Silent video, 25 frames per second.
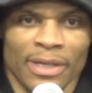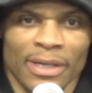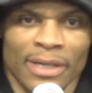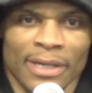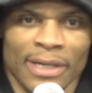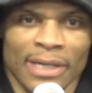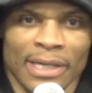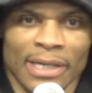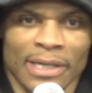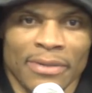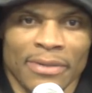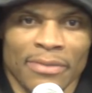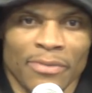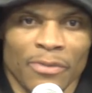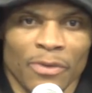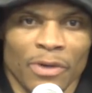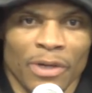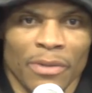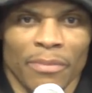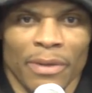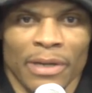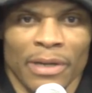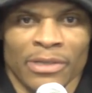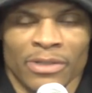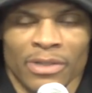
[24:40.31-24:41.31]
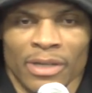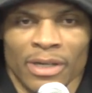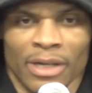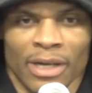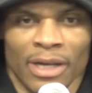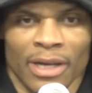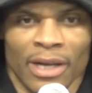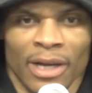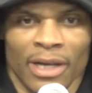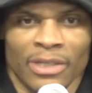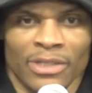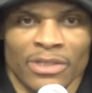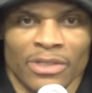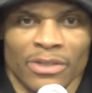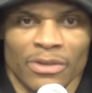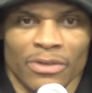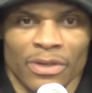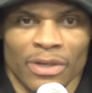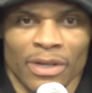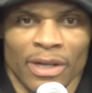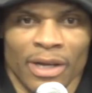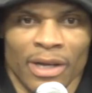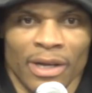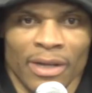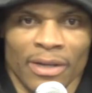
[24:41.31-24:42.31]
Want to make sure that I show
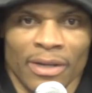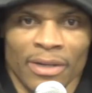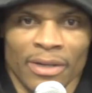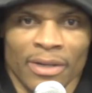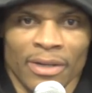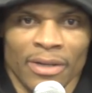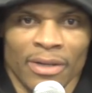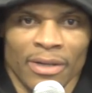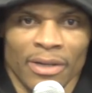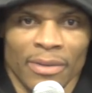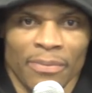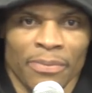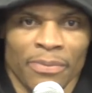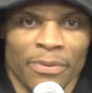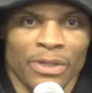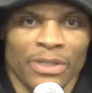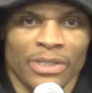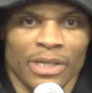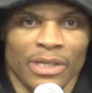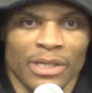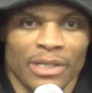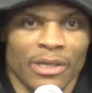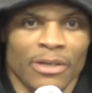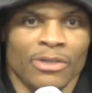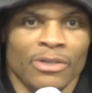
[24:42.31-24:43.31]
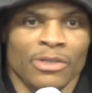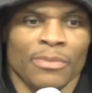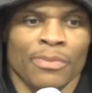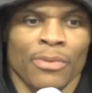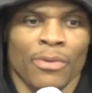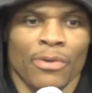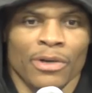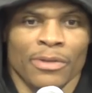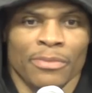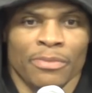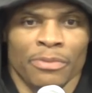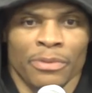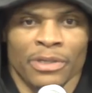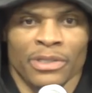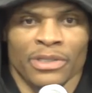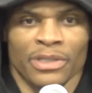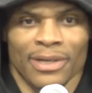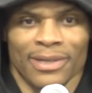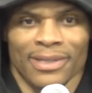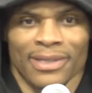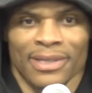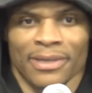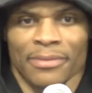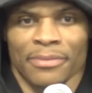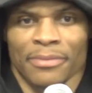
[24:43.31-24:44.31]
that I appreciate their support,
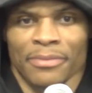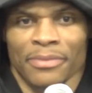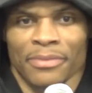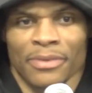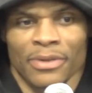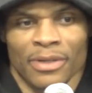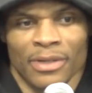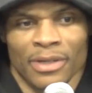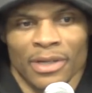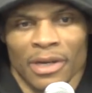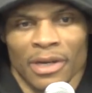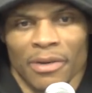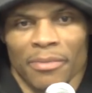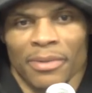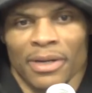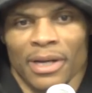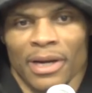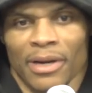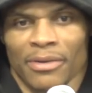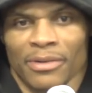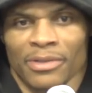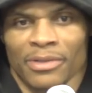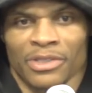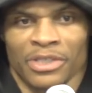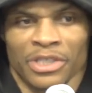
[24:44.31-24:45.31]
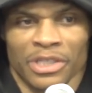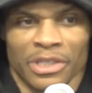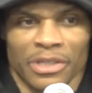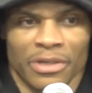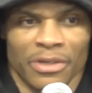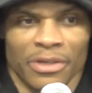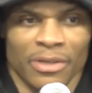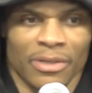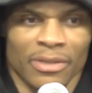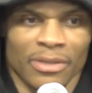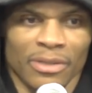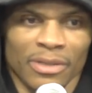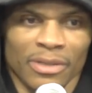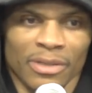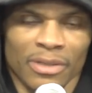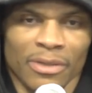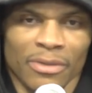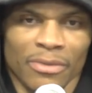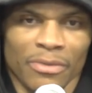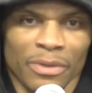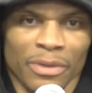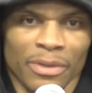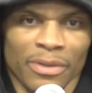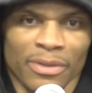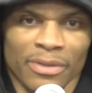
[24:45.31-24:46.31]
appreciate them coming out and cheering, you
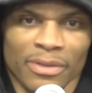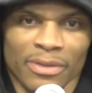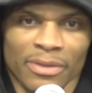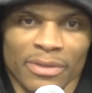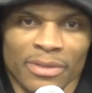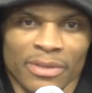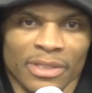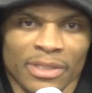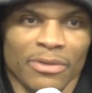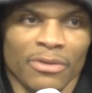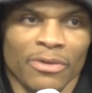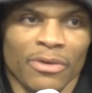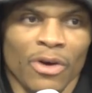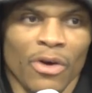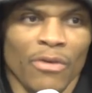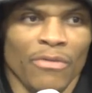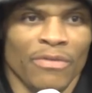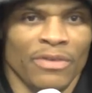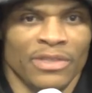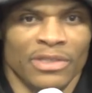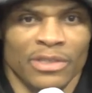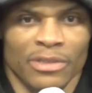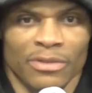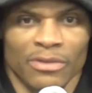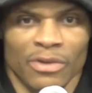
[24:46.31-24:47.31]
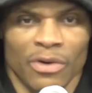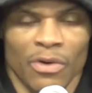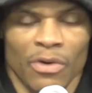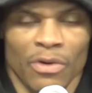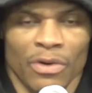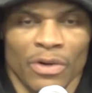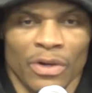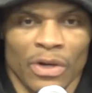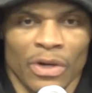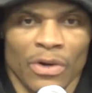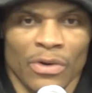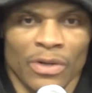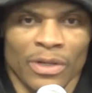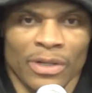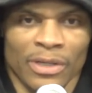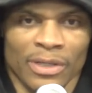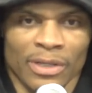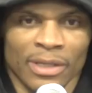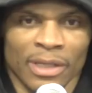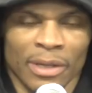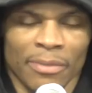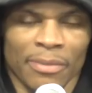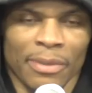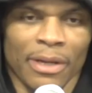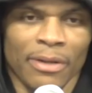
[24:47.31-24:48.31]
know, with still COVID still going on,
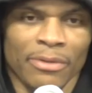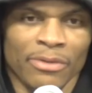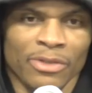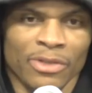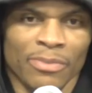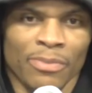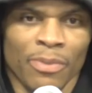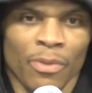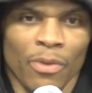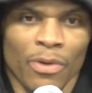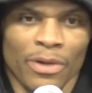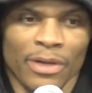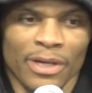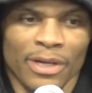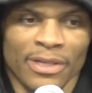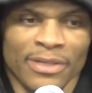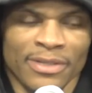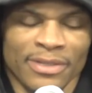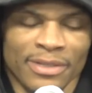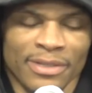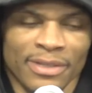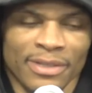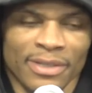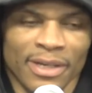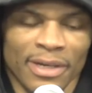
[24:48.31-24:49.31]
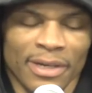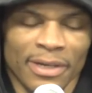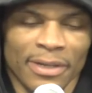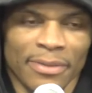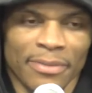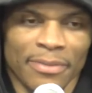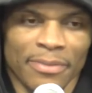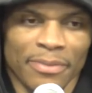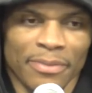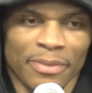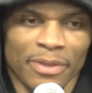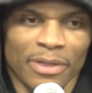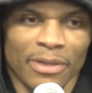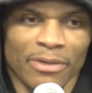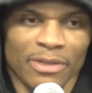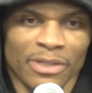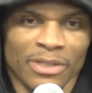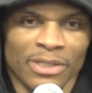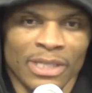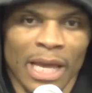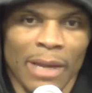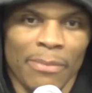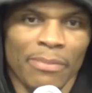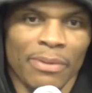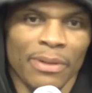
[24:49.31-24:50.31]
and coming out supporting us, and you know,
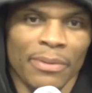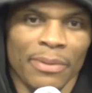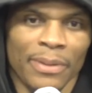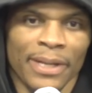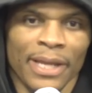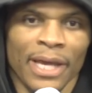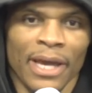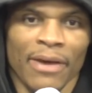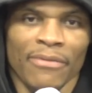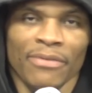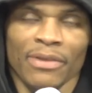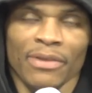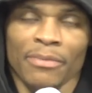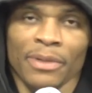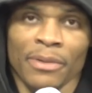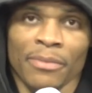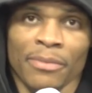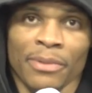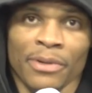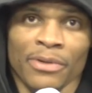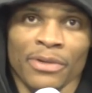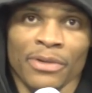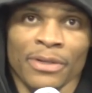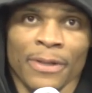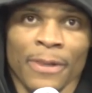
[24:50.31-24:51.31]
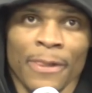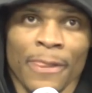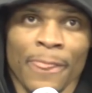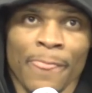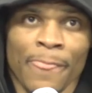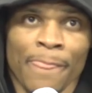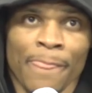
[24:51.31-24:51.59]
just happy to be able to have them in the building.